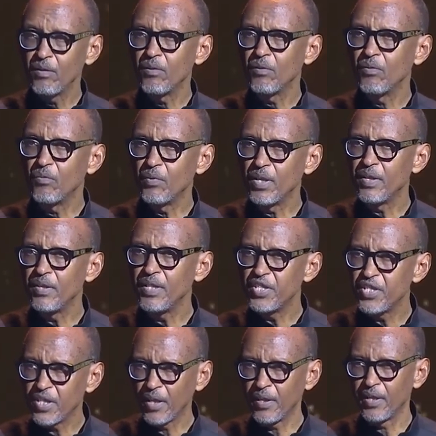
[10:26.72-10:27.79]
with each
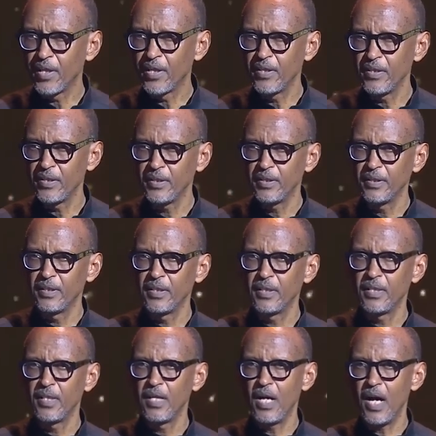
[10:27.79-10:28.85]
other
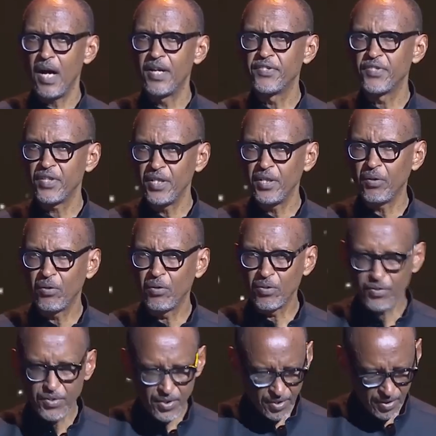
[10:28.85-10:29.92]
as
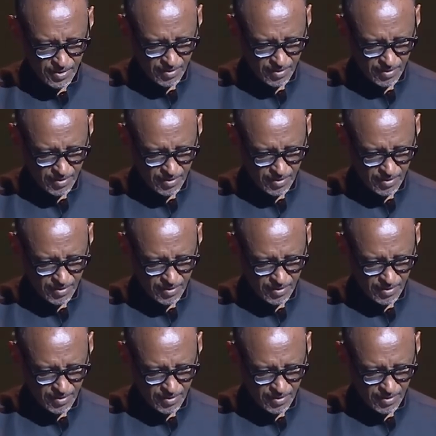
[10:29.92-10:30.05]
equals.